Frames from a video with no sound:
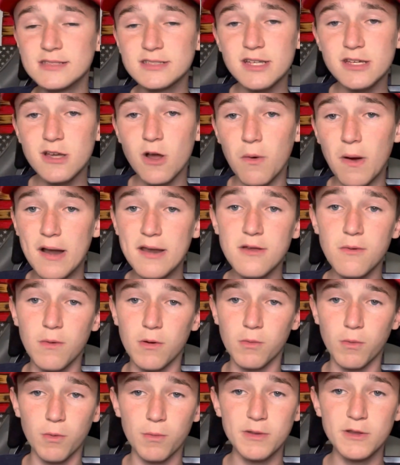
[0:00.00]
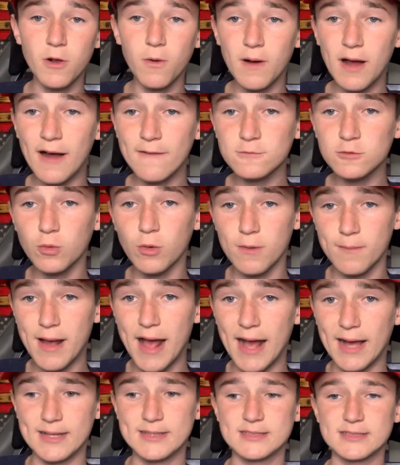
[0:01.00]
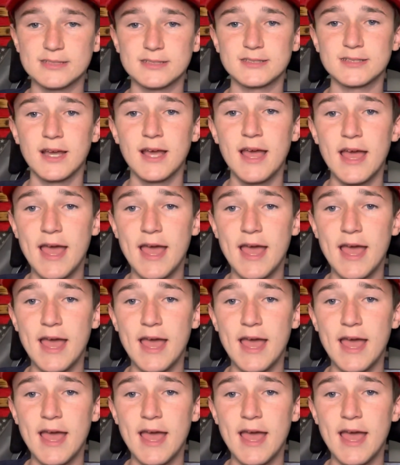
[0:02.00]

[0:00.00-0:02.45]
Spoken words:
to go anywhere, where we don't have to wear masks?"